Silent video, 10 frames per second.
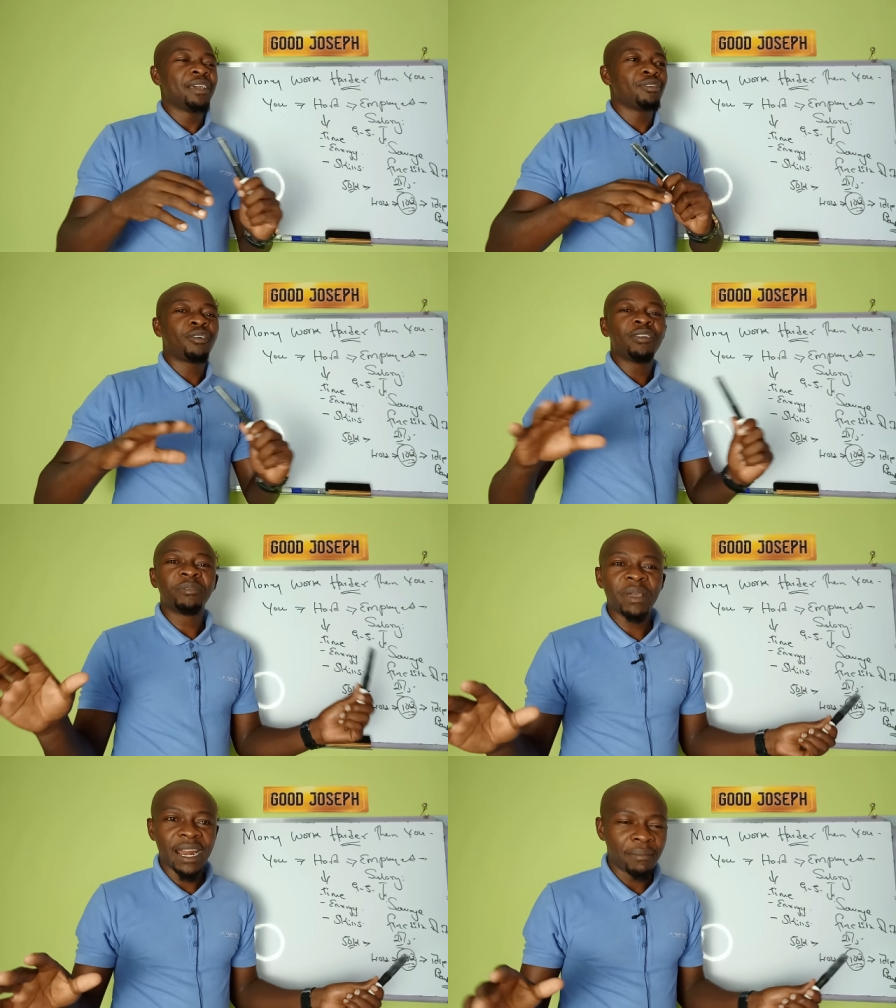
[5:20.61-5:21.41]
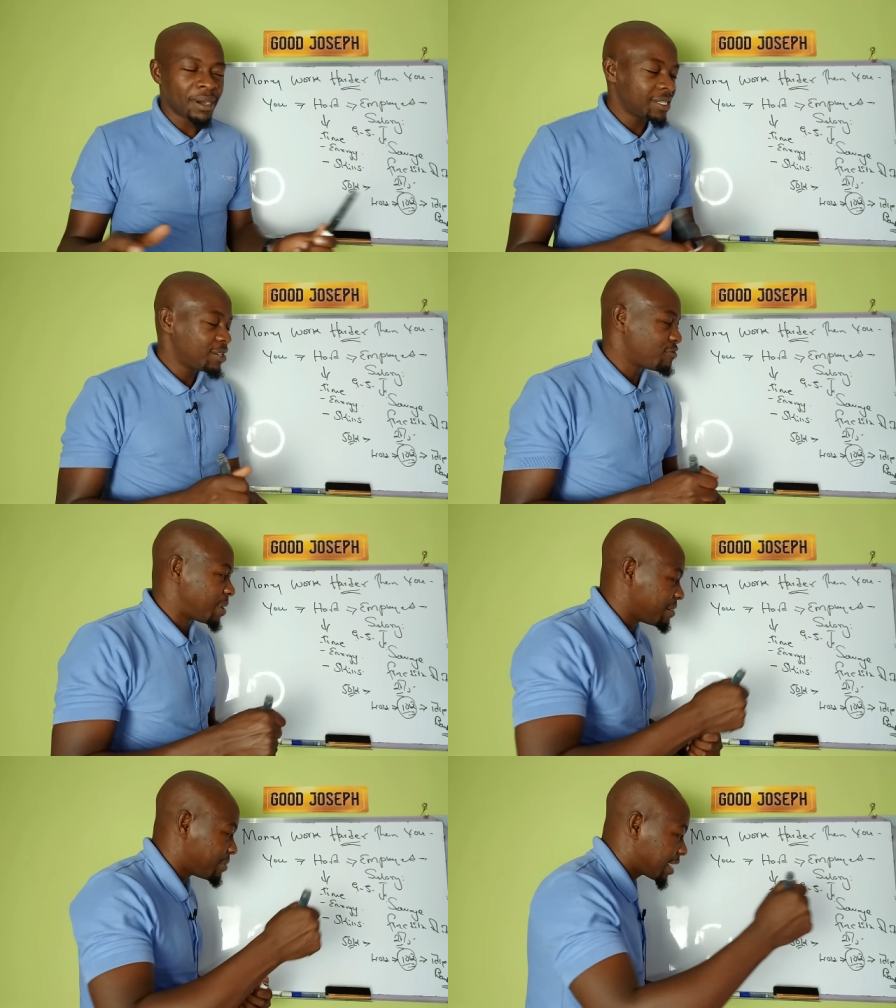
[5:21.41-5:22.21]
You're calling me an ambassador of
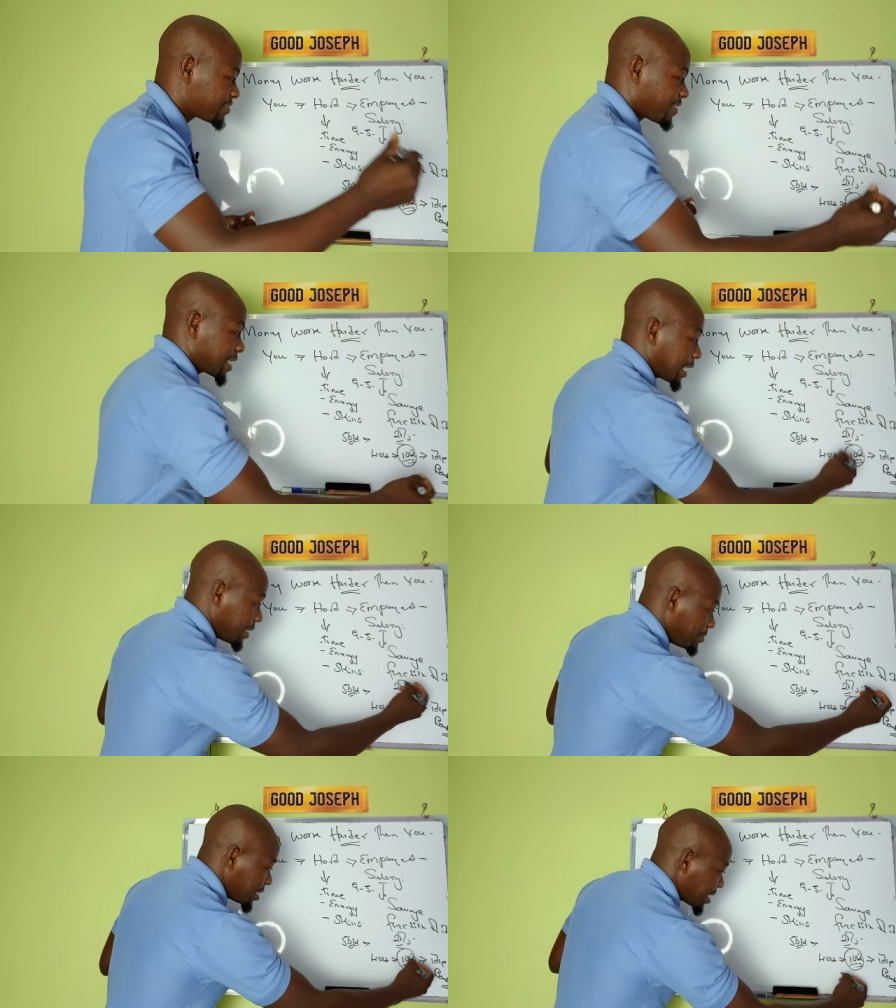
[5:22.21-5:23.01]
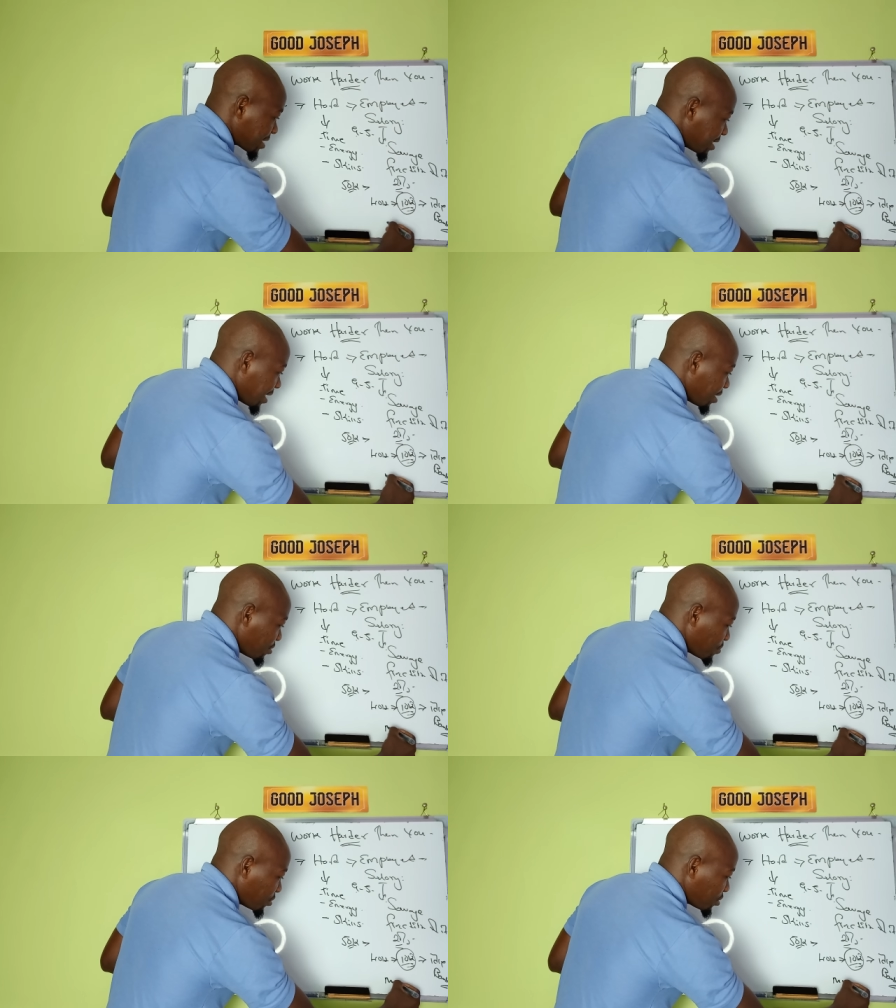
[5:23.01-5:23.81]
money market fund. Let me just say
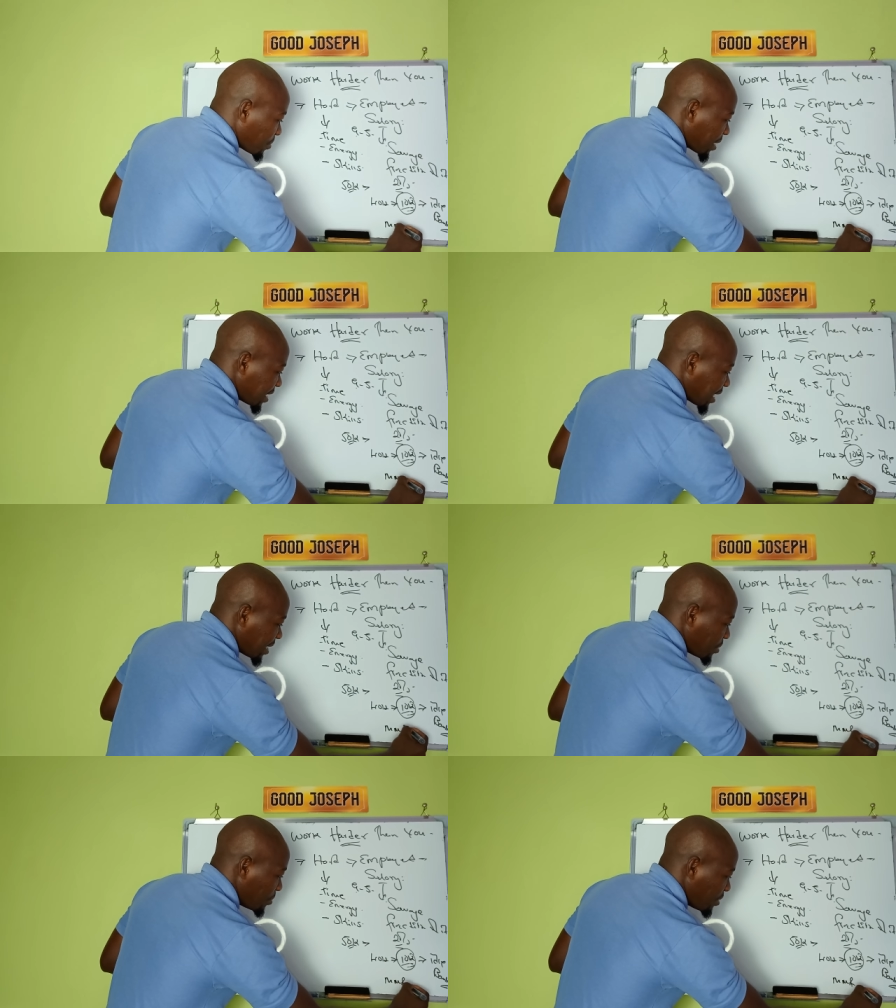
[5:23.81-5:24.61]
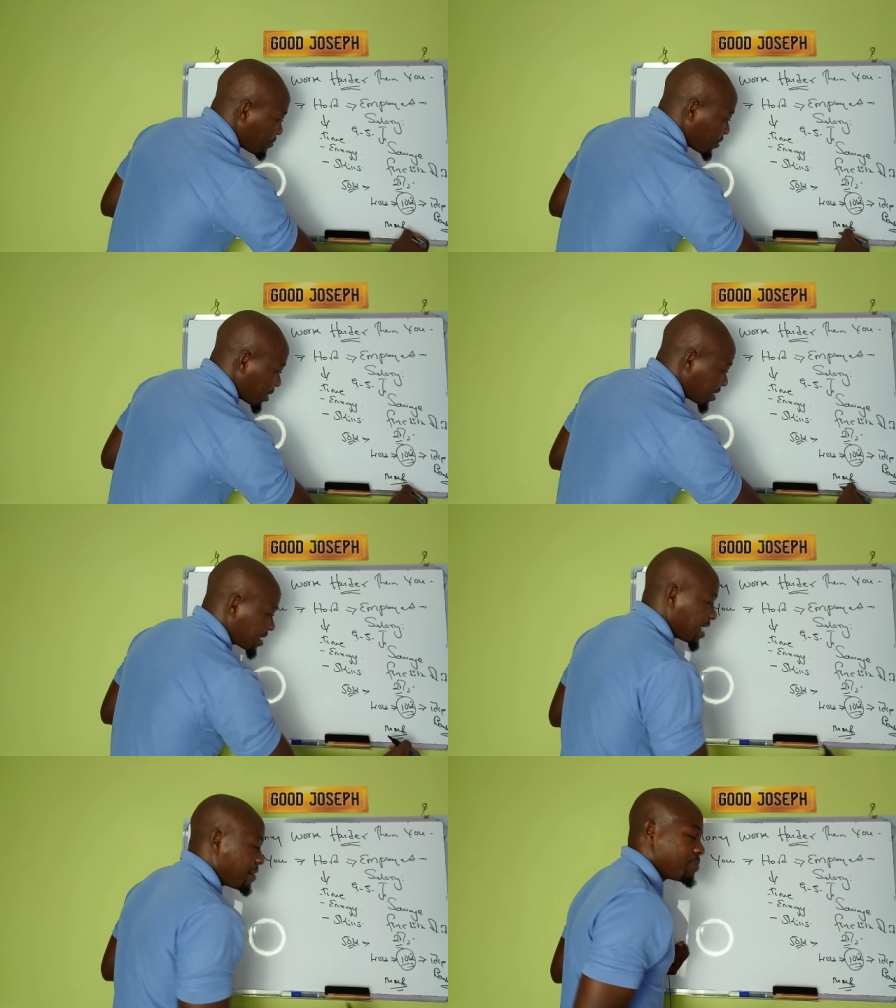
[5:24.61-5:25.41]
you put your money in an MMF, for
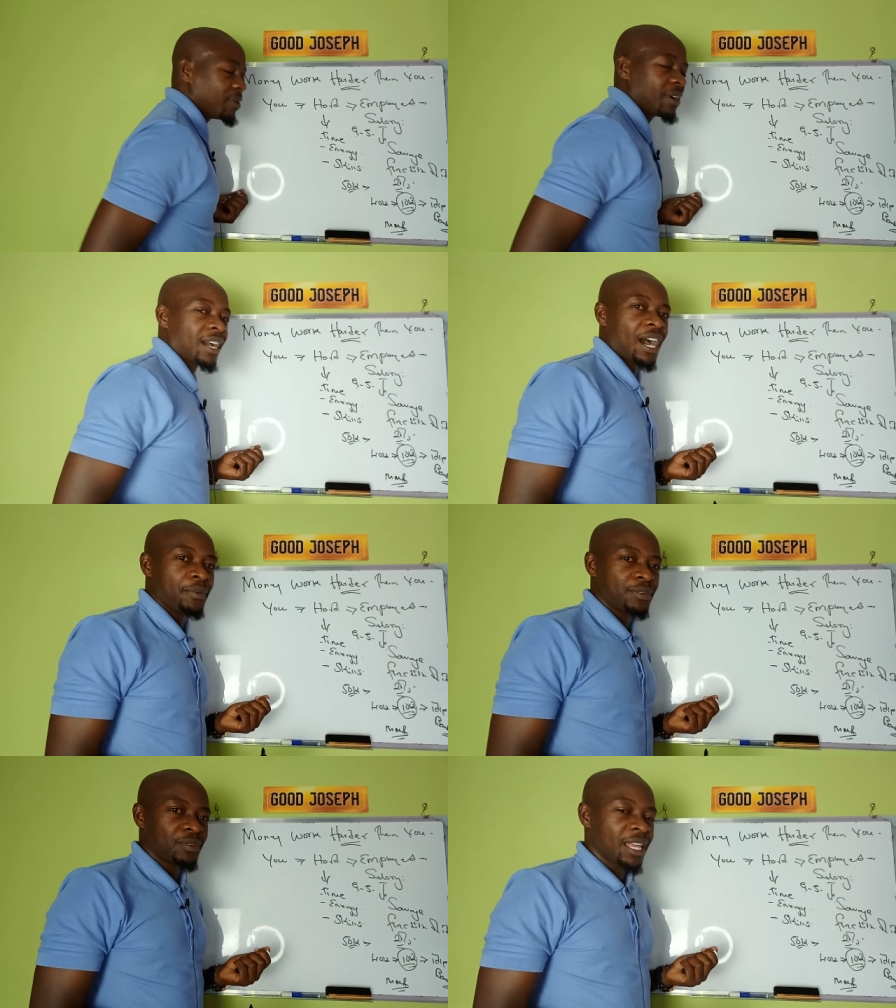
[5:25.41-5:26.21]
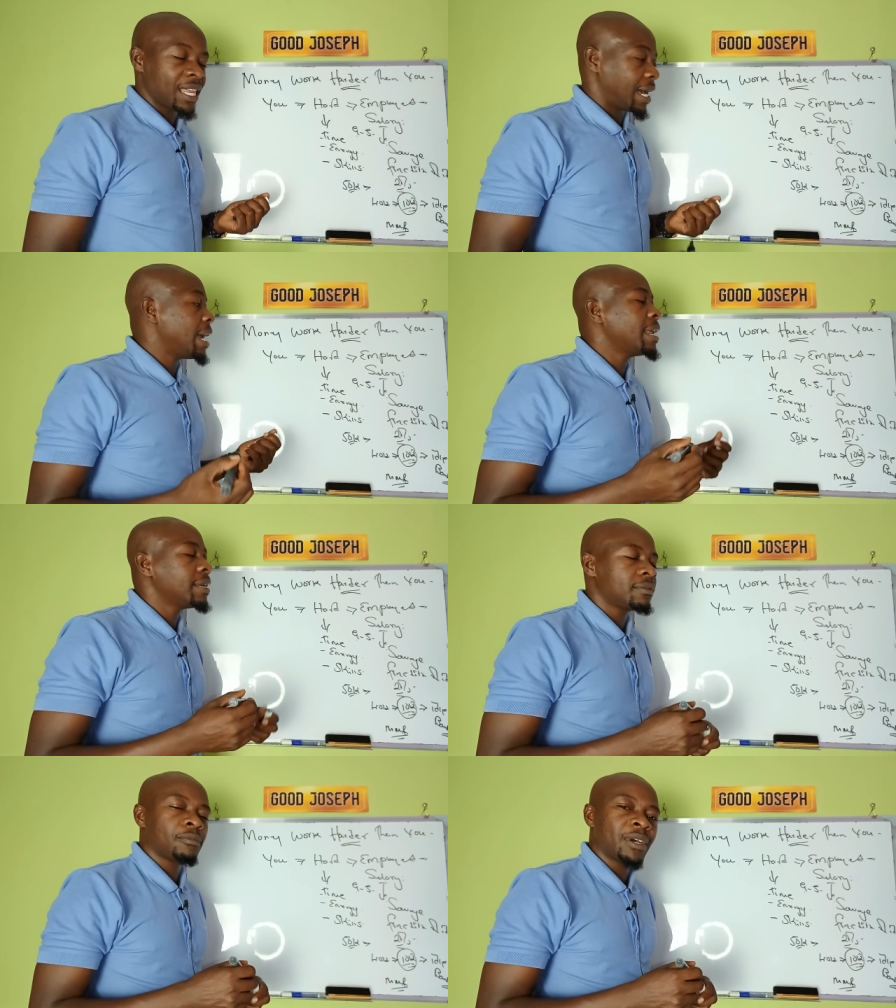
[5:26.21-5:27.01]
example. Are we together?
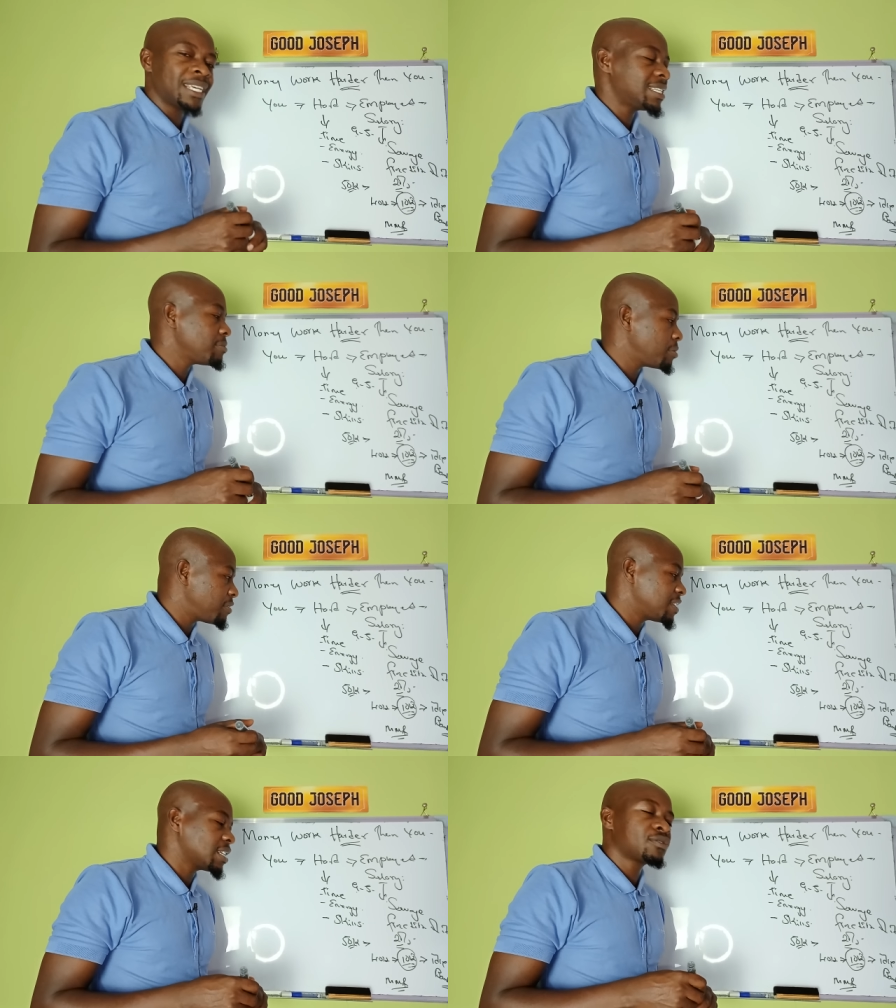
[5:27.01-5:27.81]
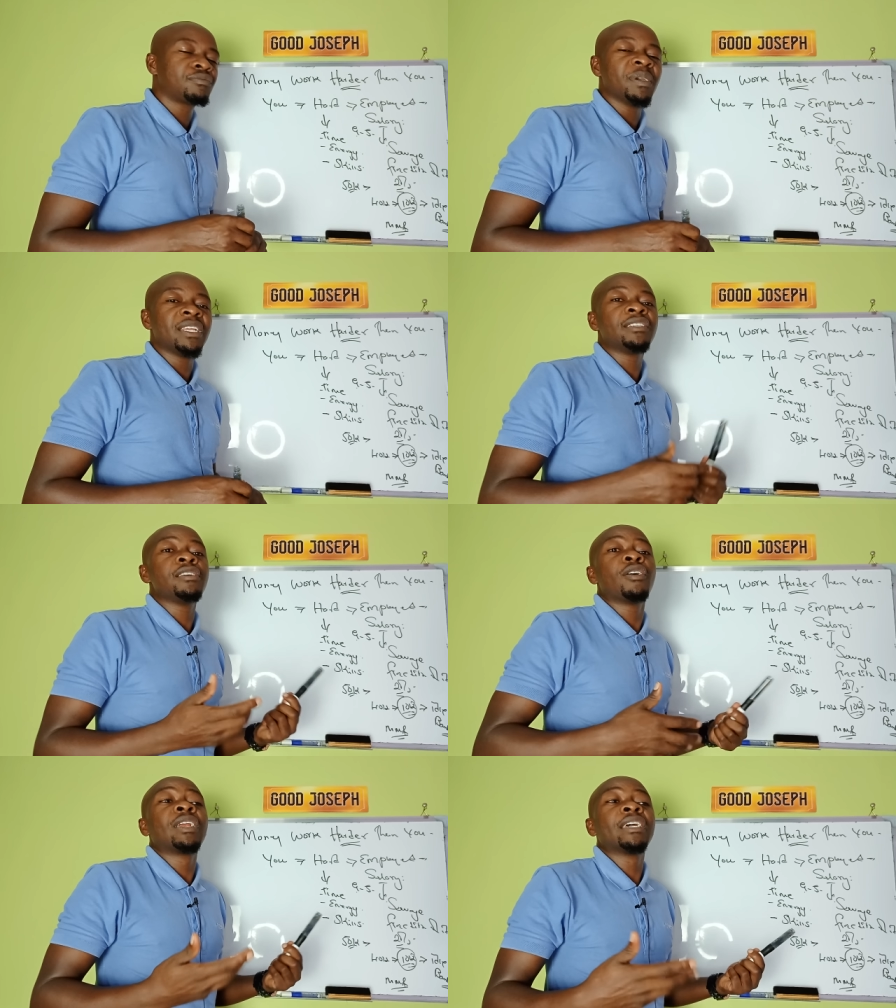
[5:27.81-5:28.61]
And when I say MMF, does not mean it's
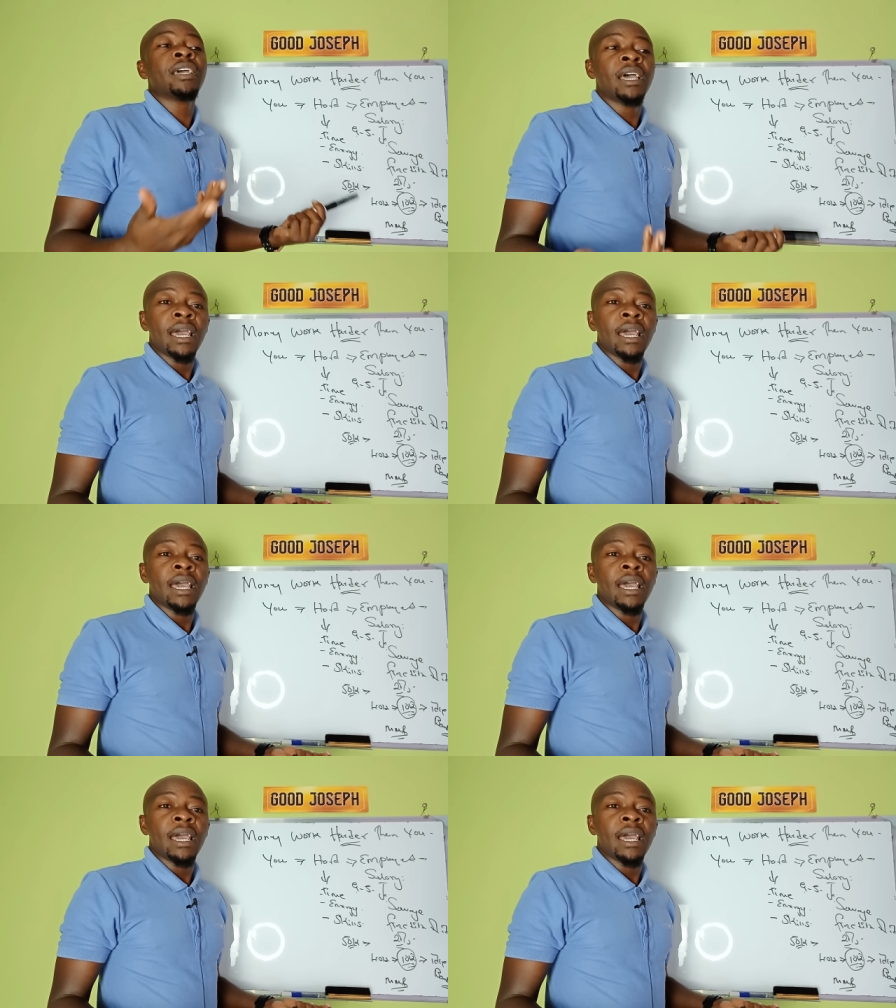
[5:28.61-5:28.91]
the only